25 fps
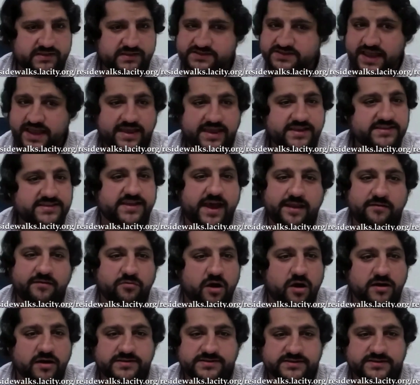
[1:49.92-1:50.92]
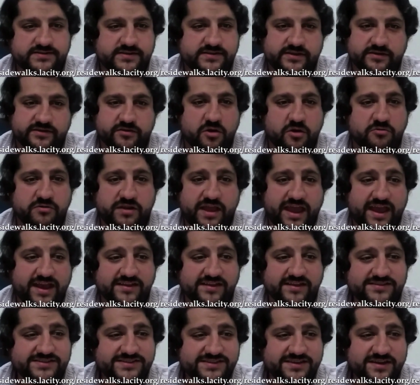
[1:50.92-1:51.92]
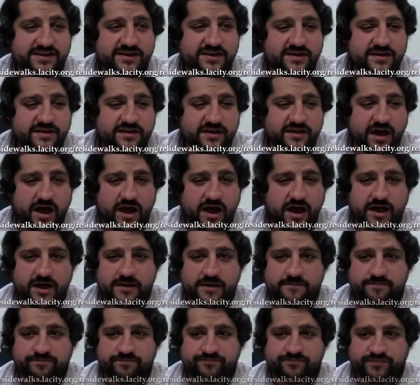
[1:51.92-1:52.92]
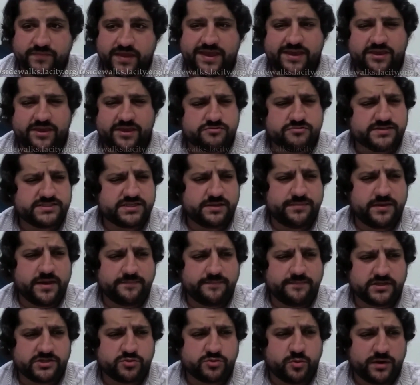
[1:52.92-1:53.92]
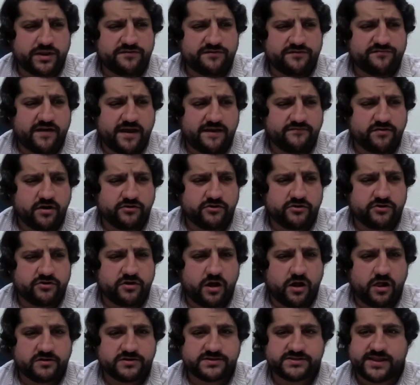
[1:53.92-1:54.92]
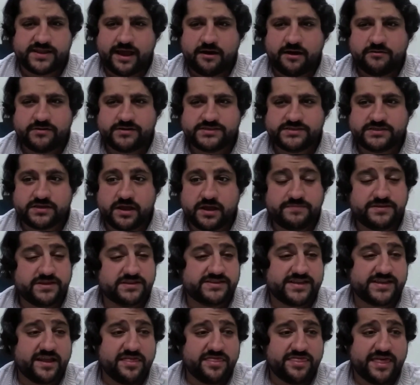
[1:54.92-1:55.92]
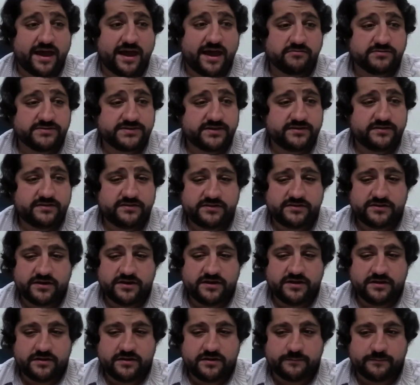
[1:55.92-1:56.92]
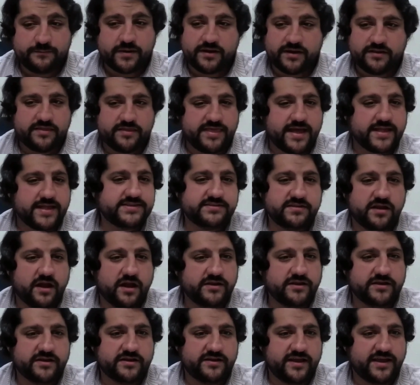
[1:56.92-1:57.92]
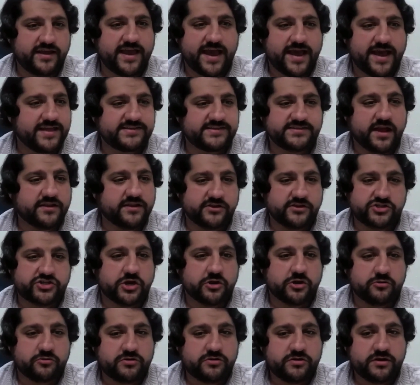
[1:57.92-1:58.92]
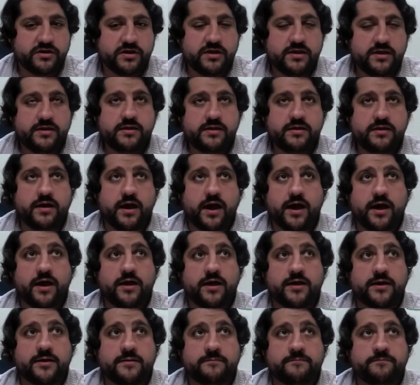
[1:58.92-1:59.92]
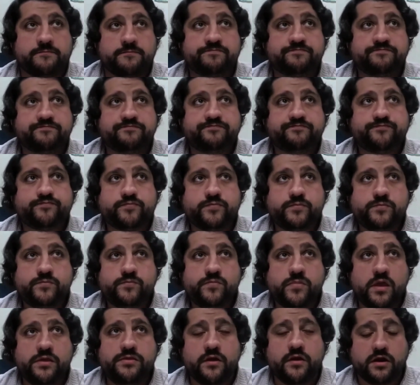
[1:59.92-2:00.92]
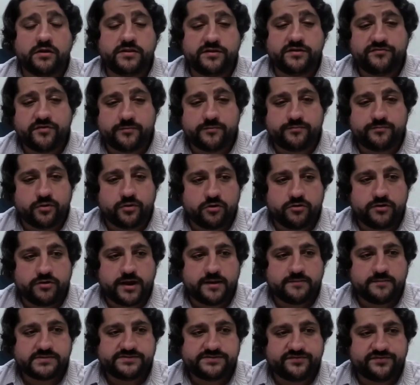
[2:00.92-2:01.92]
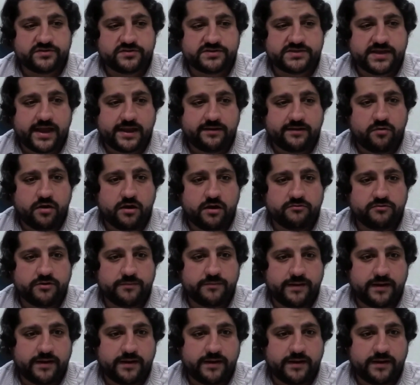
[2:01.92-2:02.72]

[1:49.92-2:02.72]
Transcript: take sidewalks into their own hands. Um, it used to be up to twenty five hundred dollars. Now it's up to ten thousand. But that's not a yeah, it's not a joke. Um, there are different programs for sidewalk